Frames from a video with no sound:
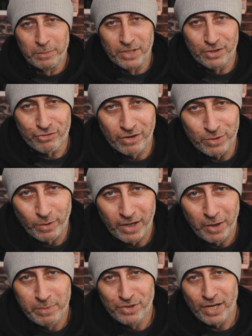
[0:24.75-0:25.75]
to the Streets Wide
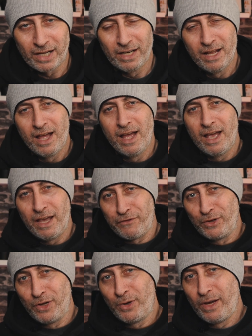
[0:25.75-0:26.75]
Open channel. If
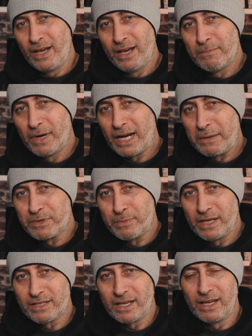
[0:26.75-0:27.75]
you're new here, my name's
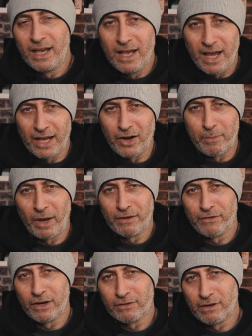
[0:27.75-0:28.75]
Pitsy and I make
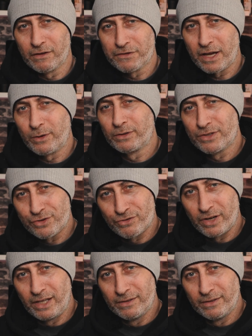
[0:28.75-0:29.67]
photographs out on the street.